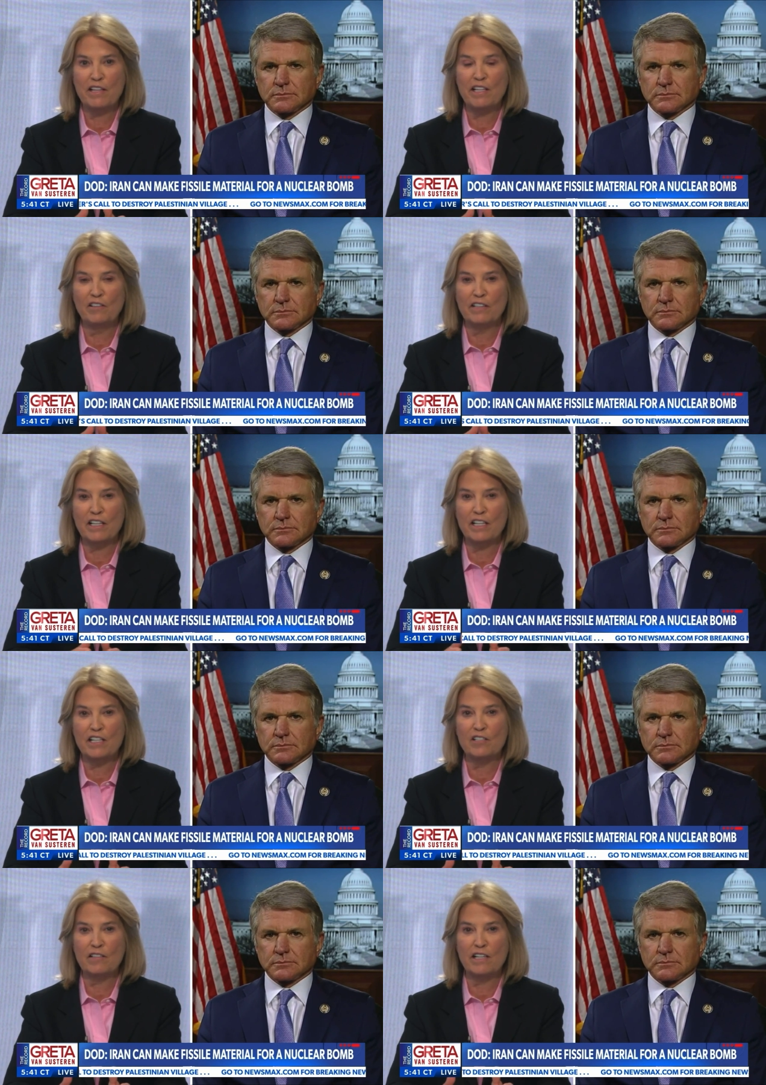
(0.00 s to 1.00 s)
Speaker 1: anything, you look at
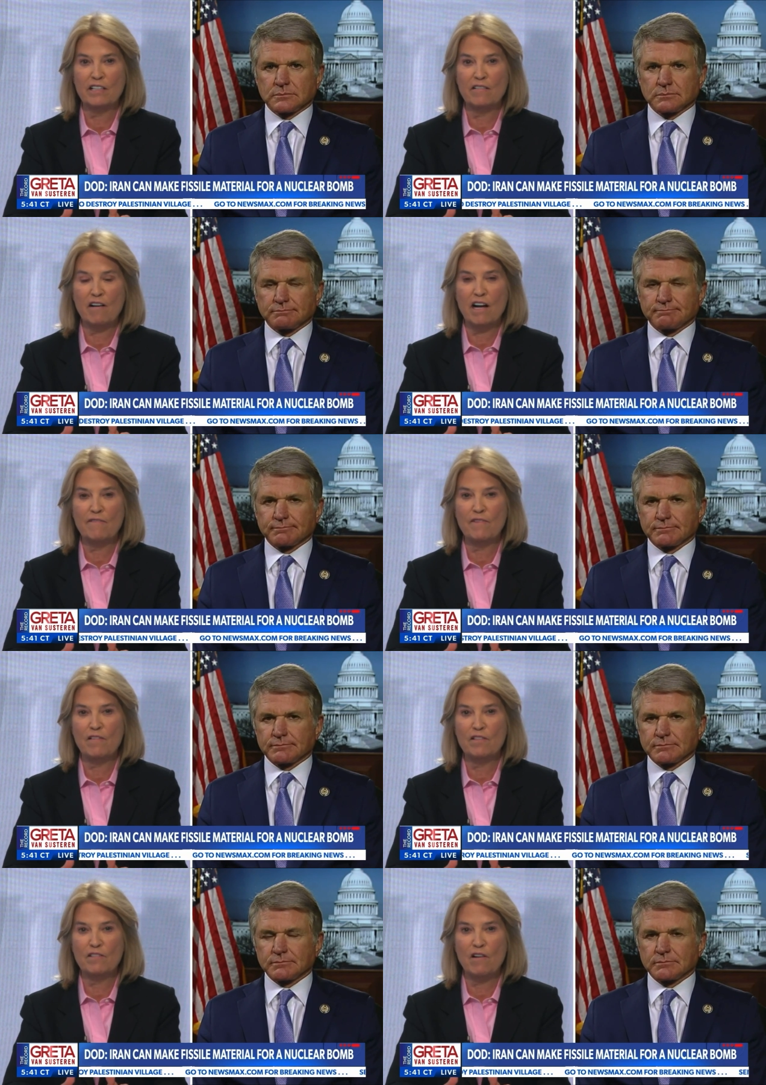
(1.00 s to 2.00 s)
kids looking at their
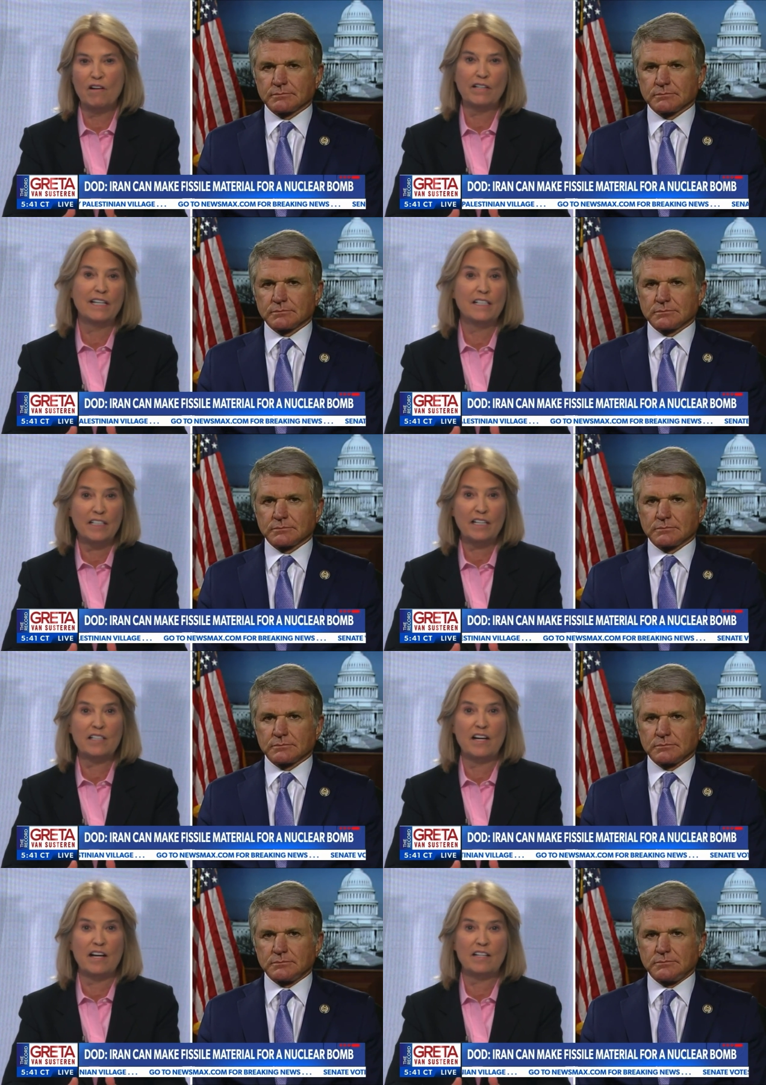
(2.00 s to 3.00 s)
iPhones. They're all looking at
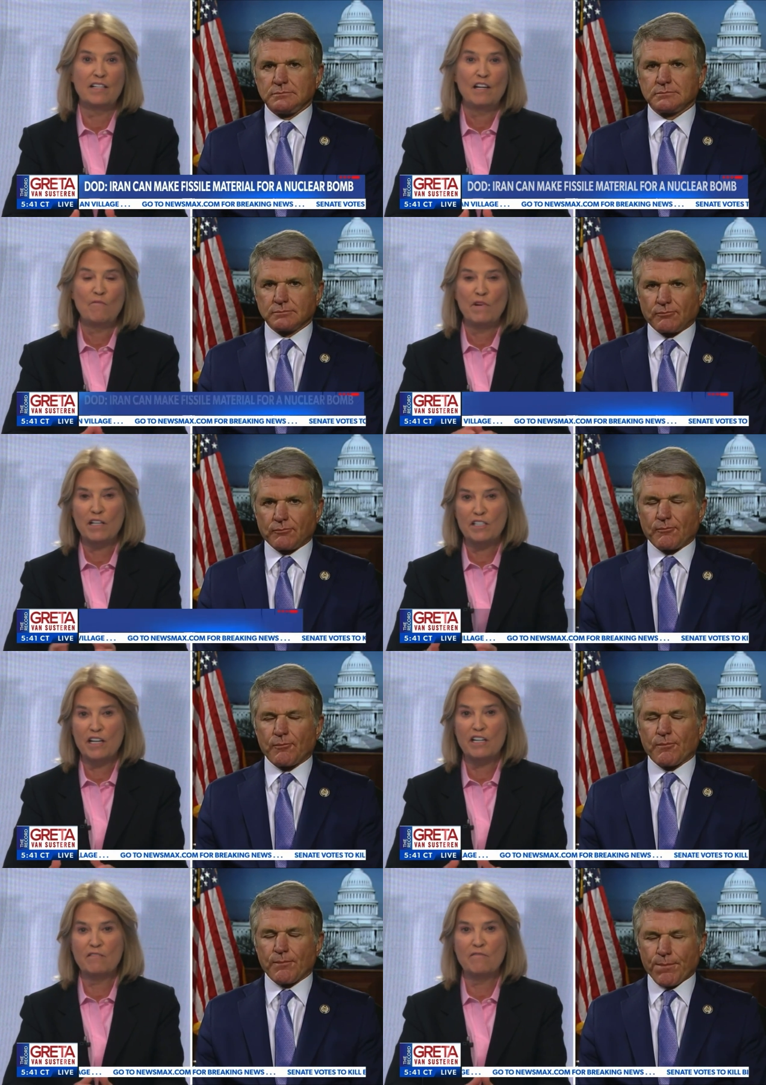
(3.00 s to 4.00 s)
TikTok. What do you
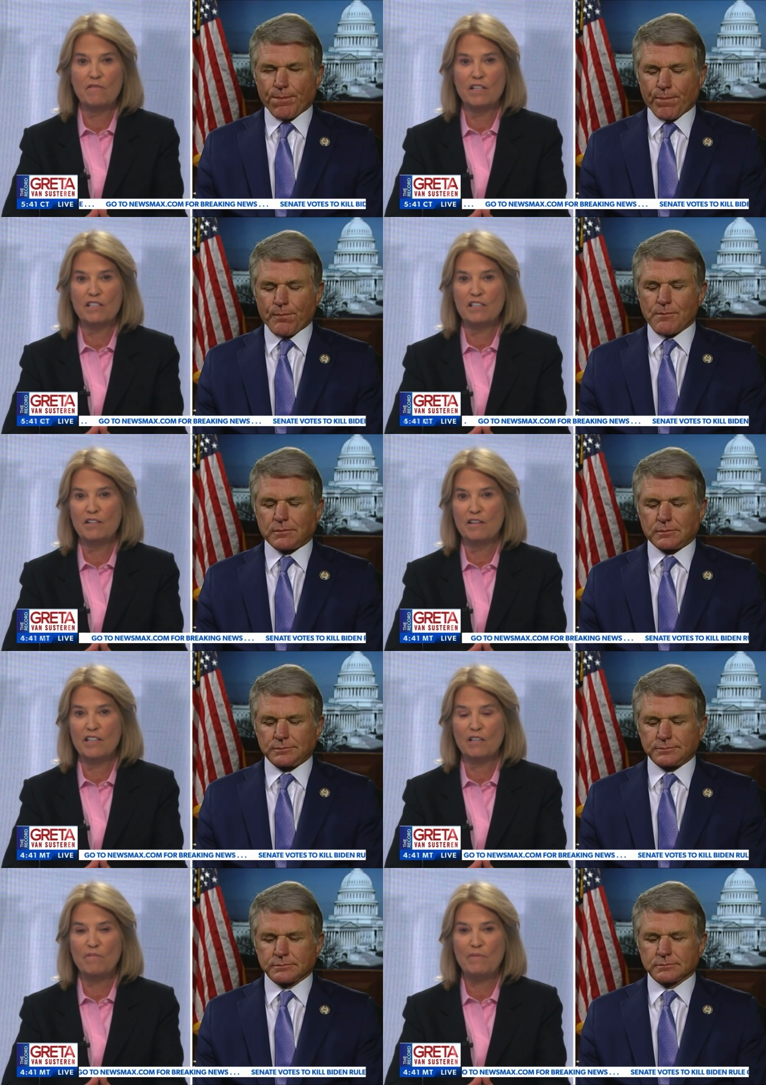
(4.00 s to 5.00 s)
say to, uh, to
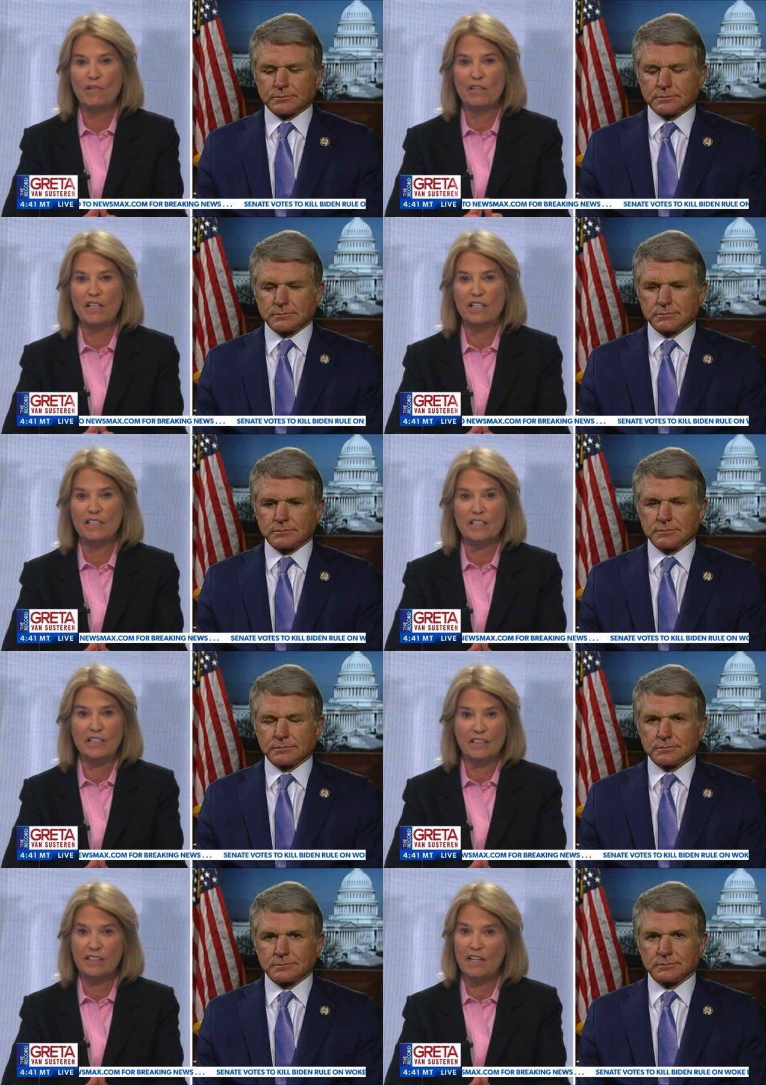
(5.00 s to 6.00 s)
young people looking at
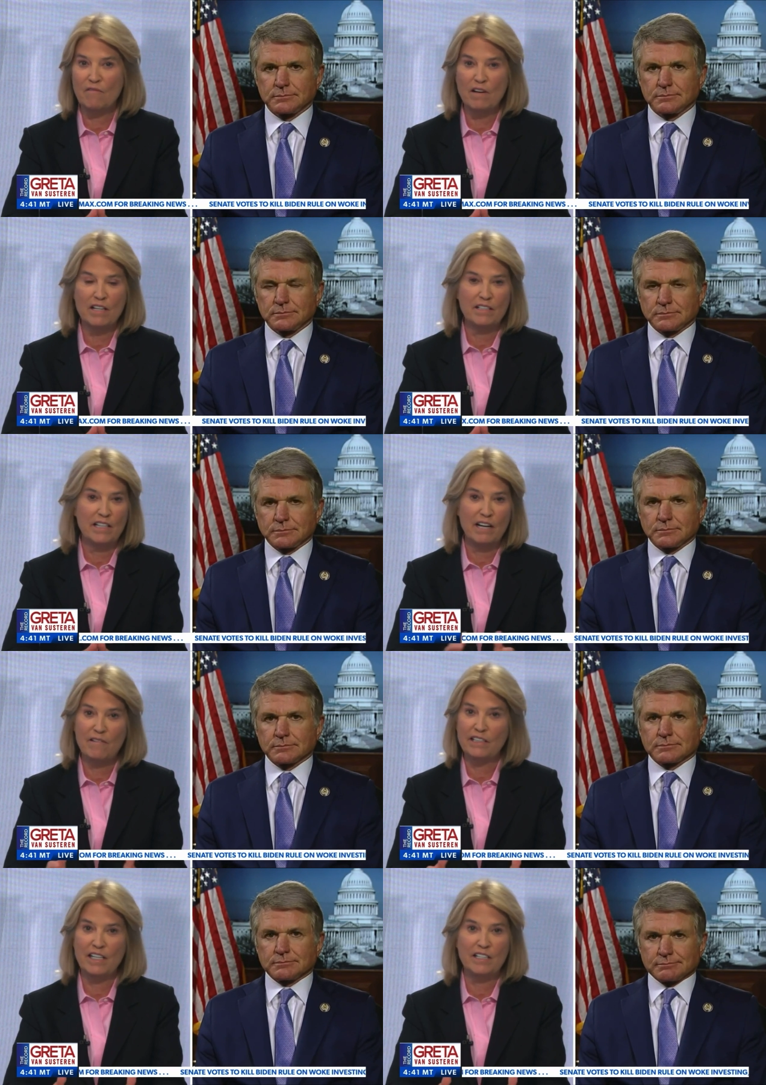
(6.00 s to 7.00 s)
TikTok? They don't want you, they don't
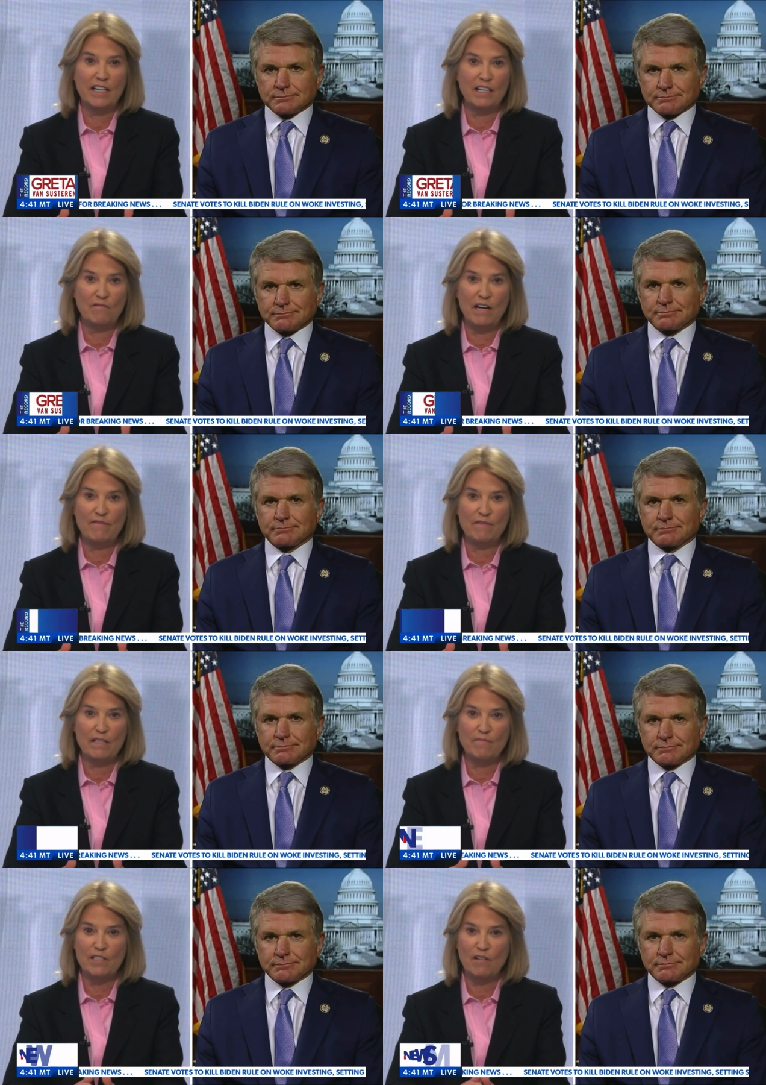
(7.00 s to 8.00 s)
want that taken away from
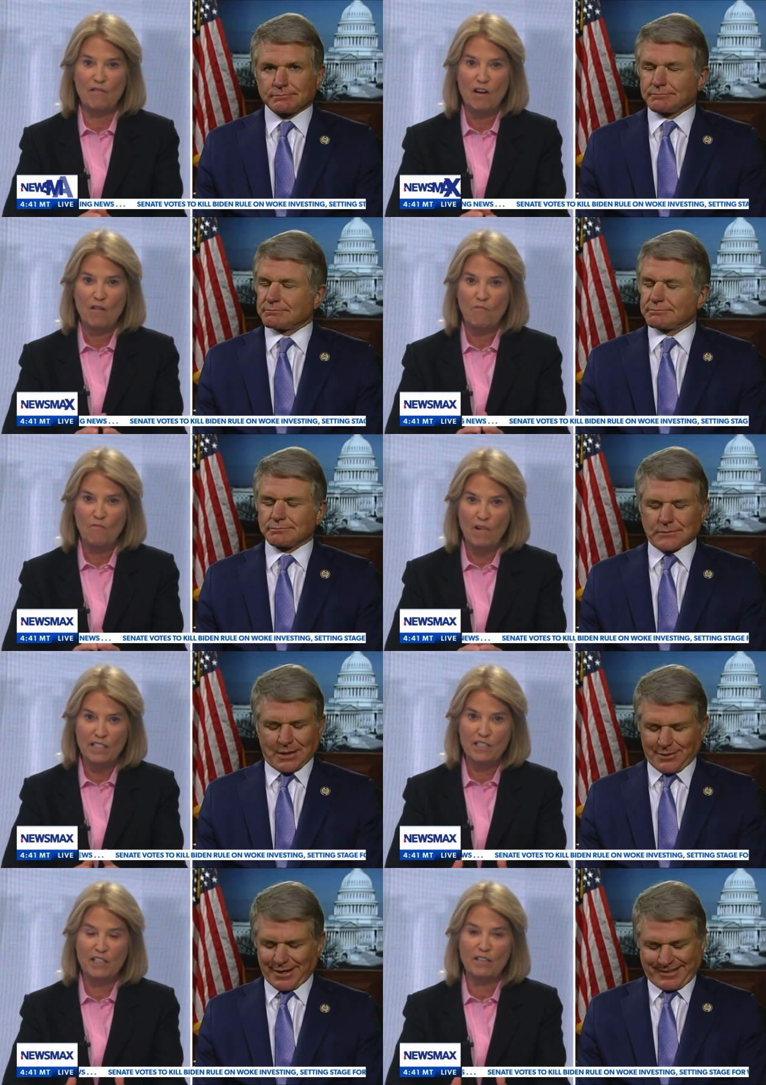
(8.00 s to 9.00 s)
them. So,
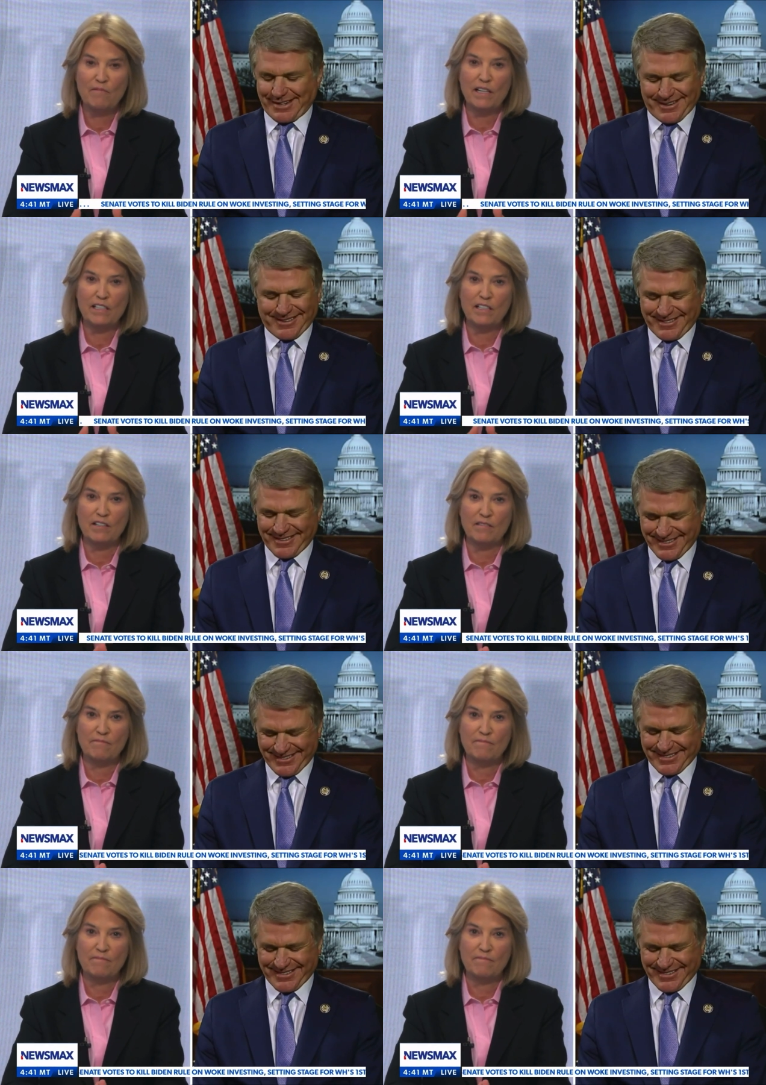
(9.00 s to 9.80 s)
what's the threat there?